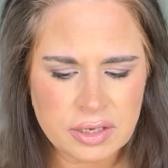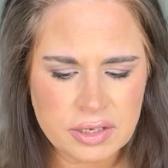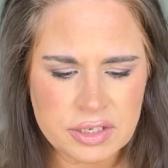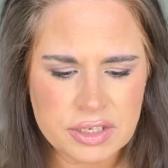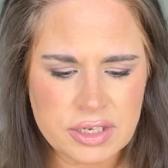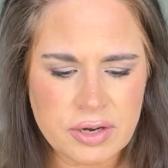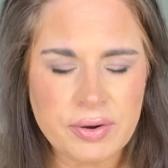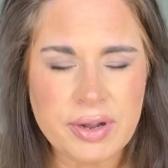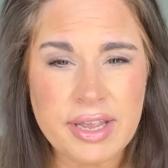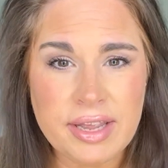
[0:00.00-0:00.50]

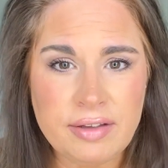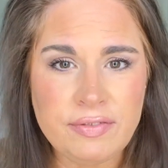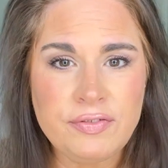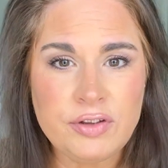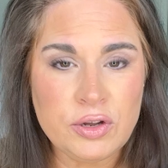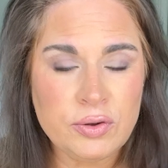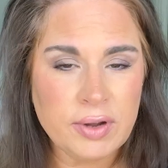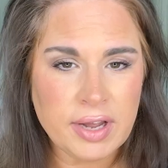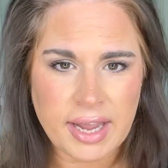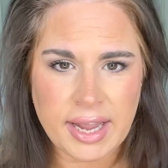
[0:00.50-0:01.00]
So if
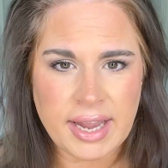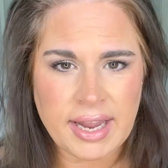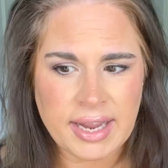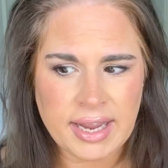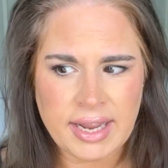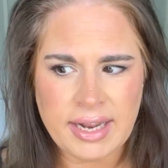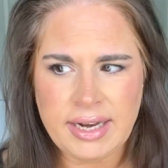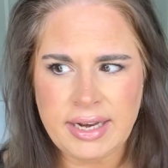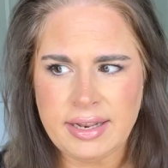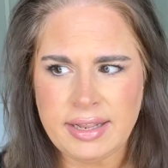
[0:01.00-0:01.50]
you
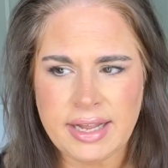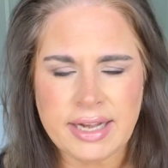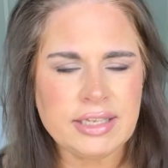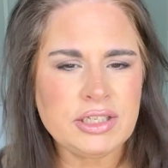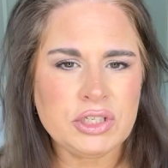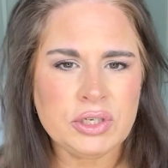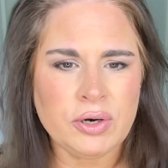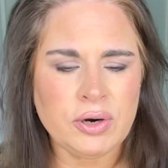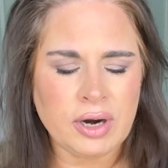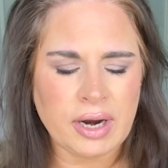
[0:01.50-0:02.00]
can,
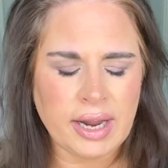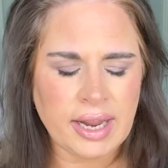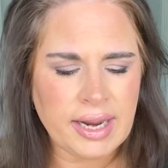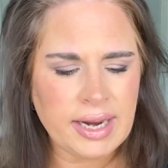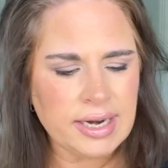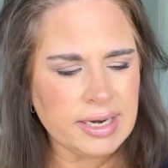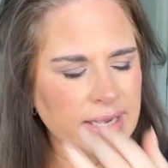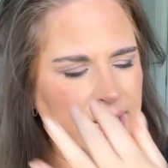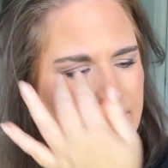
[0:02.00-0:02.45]
that's great.